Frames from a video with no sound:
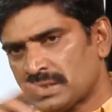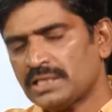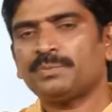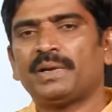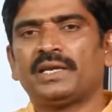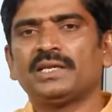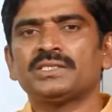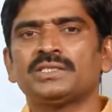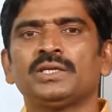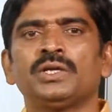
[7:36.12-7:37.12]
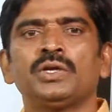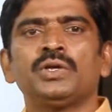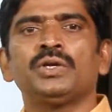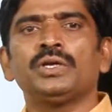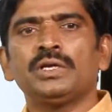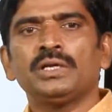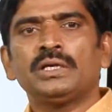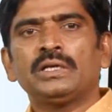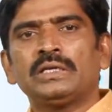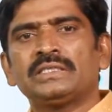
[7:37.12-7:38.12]
patterns,
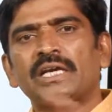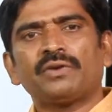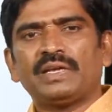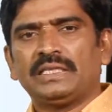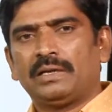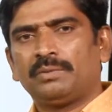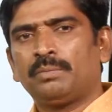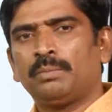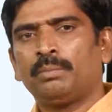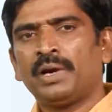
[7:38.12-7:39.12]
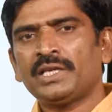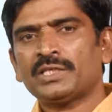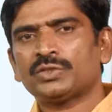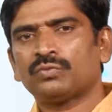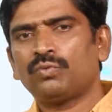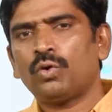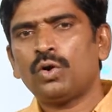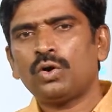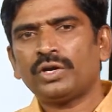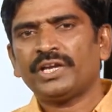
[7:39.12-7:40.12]
check whether minus 4
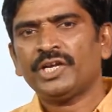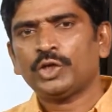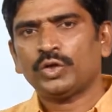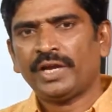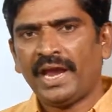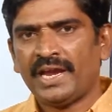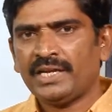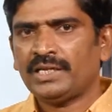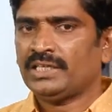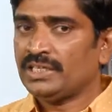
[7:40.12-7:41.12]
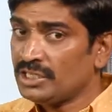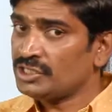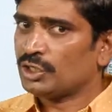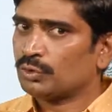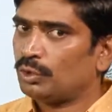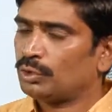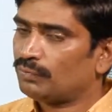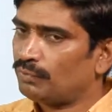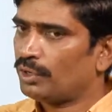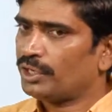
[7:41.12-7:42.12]
into 8 is equal to 4
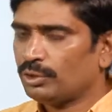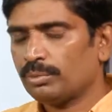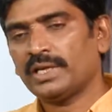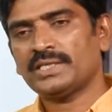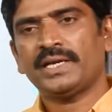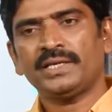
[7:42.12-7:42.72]
into minus 8.